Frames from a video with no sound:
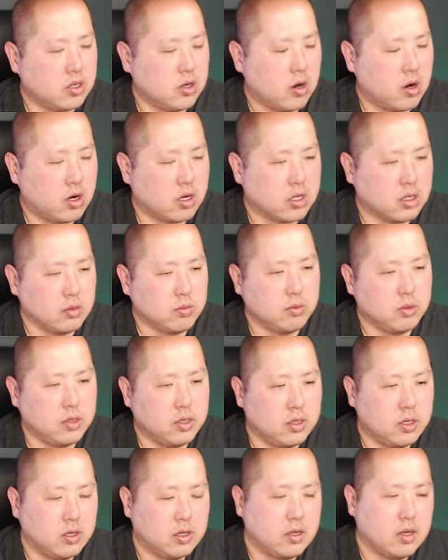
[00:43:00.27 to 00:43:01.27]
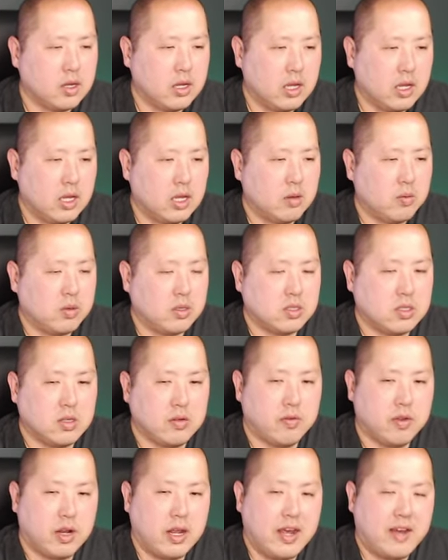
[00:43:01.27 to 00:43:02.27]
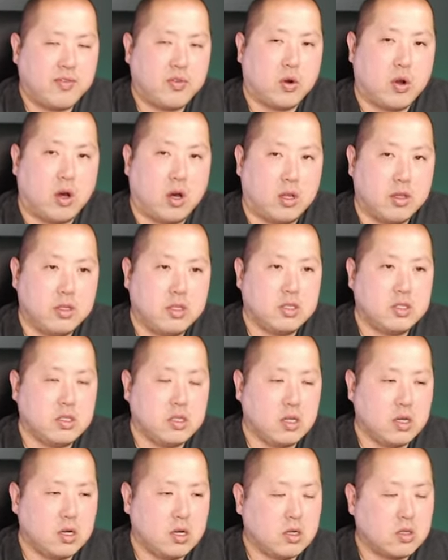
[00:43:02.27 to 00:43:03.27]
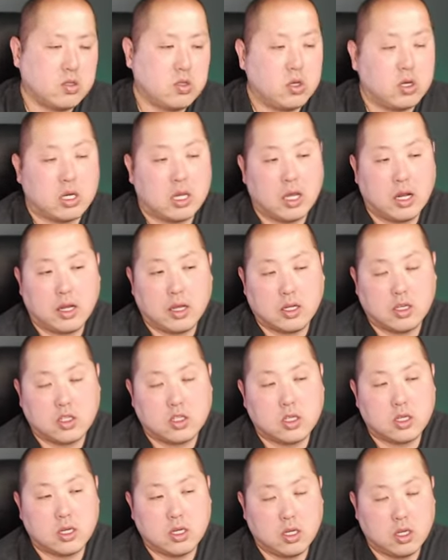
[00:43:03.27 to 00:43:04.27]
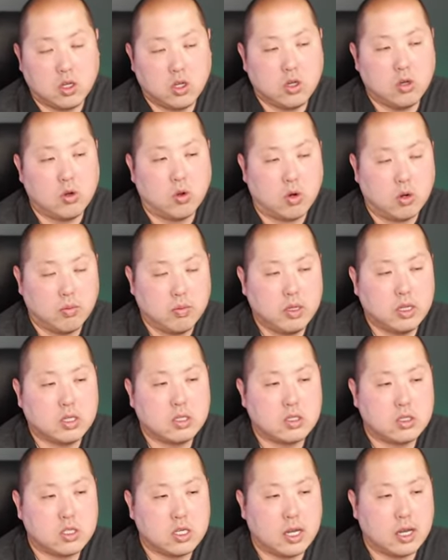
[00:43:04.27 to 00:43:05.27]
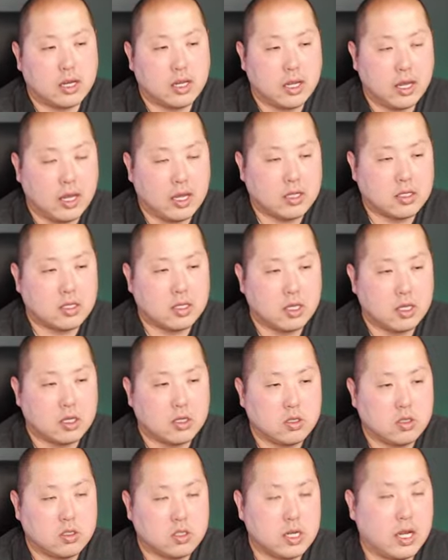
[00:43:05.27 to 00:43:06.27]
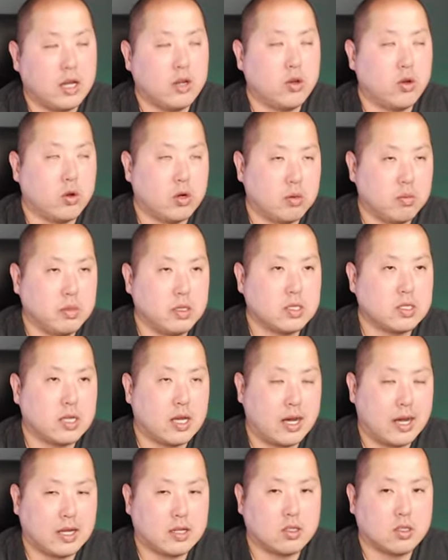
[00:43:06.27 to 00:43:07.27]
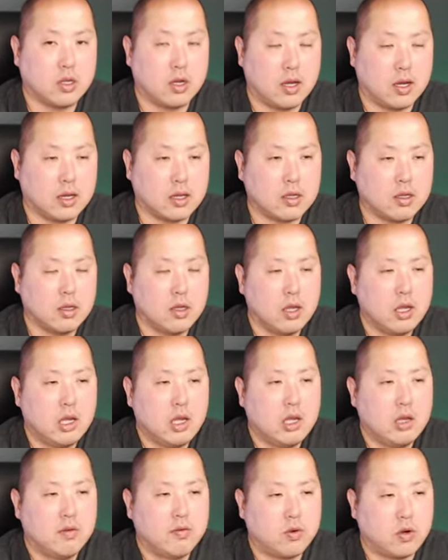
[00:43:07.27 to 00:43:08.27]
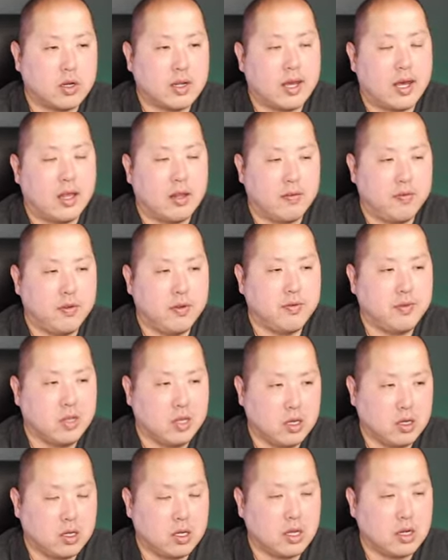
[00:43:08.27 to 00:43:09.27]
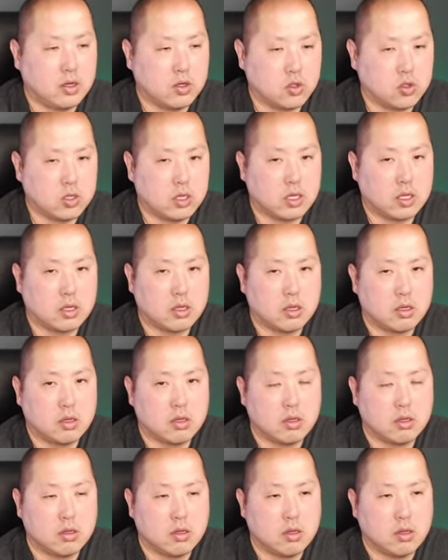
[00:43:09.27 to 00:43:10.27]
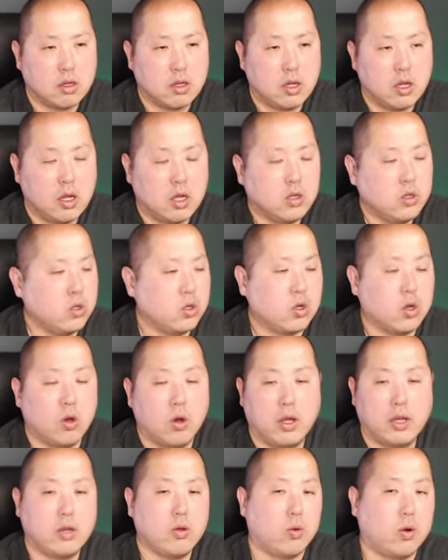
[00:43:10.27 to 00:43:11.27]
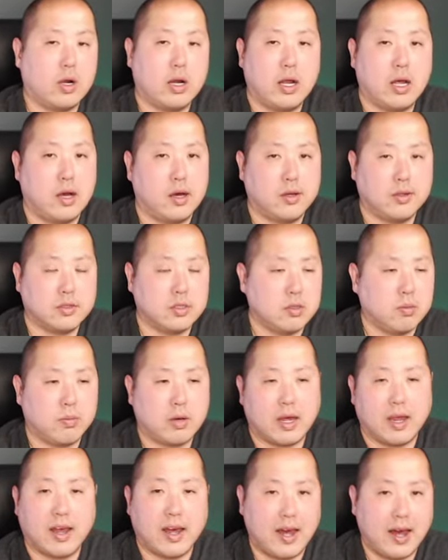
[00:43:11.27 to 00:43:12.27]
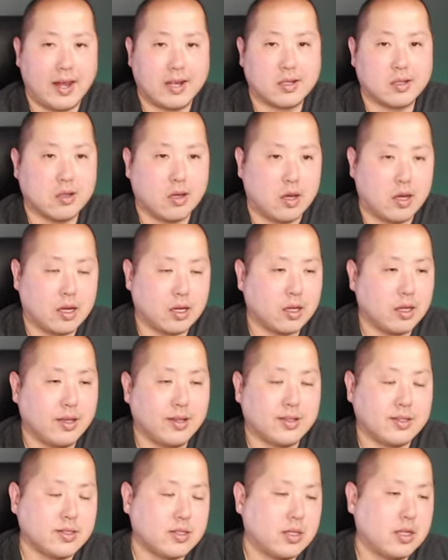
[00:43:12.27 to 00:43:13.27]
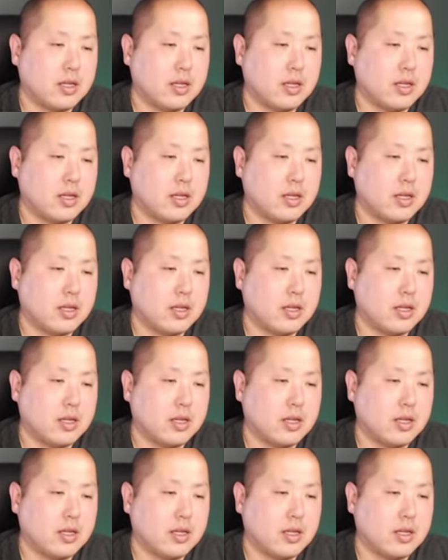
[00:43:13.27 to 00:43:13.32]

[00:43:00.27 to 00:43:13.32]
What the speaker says: arguably. Because even after all these years, you're getting an enormous, gigantic, ginormous hot dog for $1.50 and you get a drink. You go anywhere else to buy a hot dog, it's